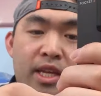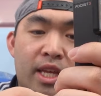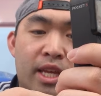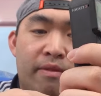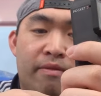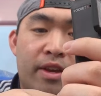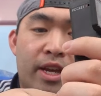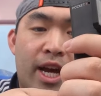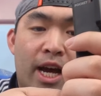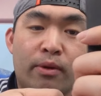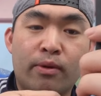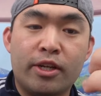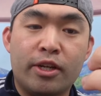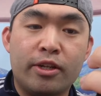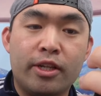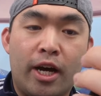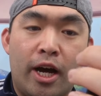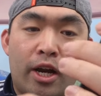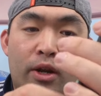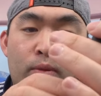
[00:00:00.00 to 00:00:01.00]
If you guys want to use
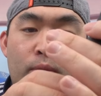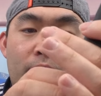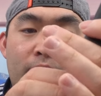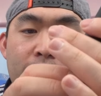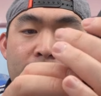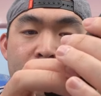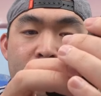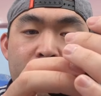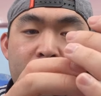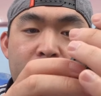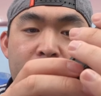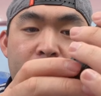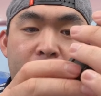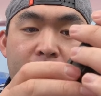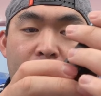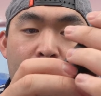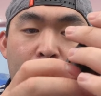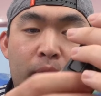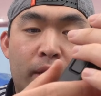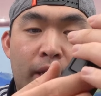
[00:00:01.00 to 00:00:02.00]
the other one, just
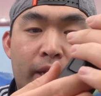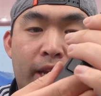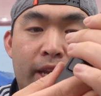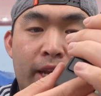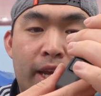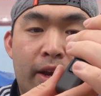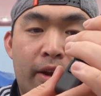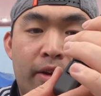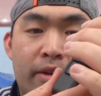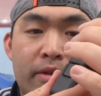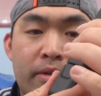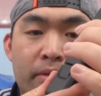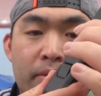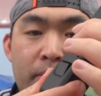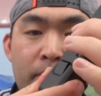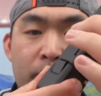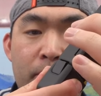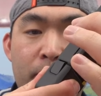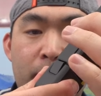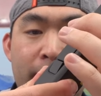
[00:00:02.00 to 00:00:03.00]
unplug it here,
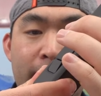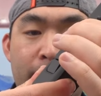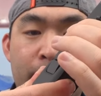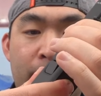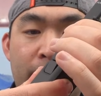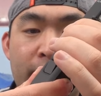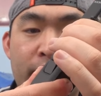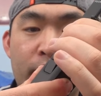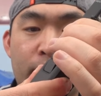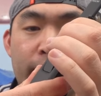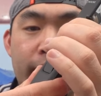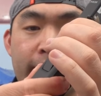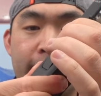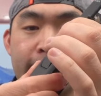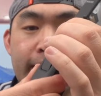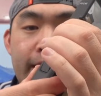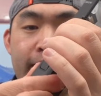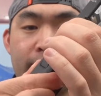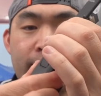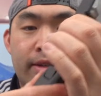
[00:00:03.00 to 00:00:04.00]
press the button to release
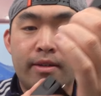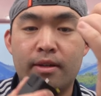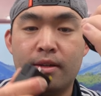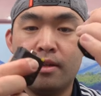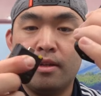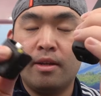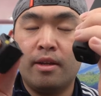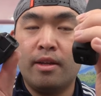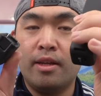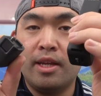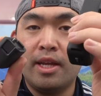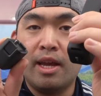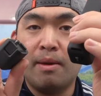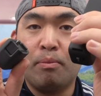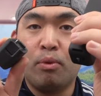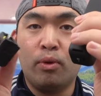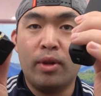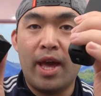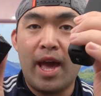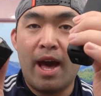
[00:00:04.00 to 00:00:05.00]
it, and
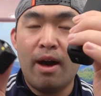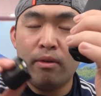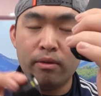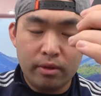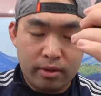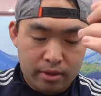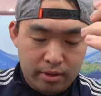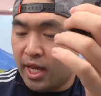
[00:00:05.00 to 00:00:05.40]
pull it out.